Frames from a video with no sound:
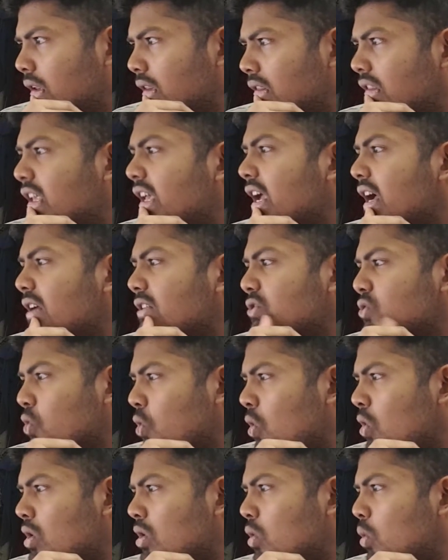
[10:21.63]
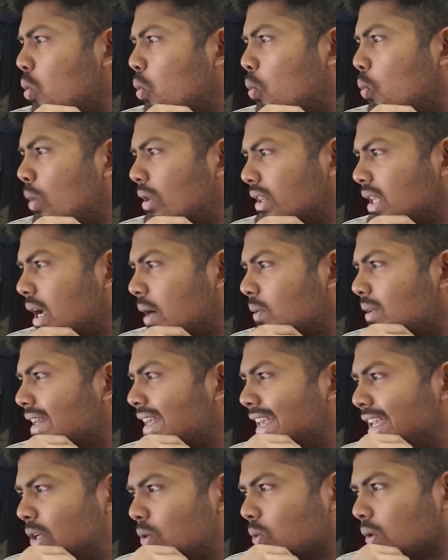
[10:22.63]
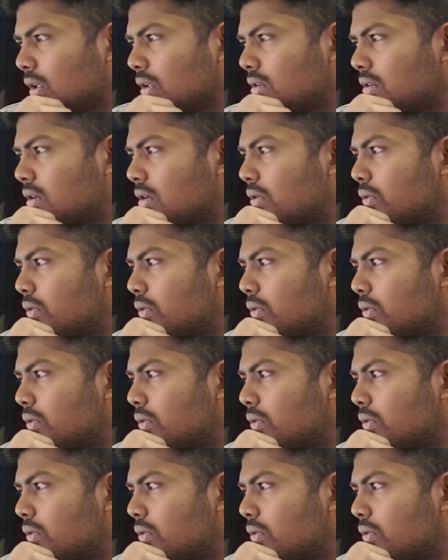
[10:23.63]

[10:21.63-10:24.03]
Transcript: They are strong without equal,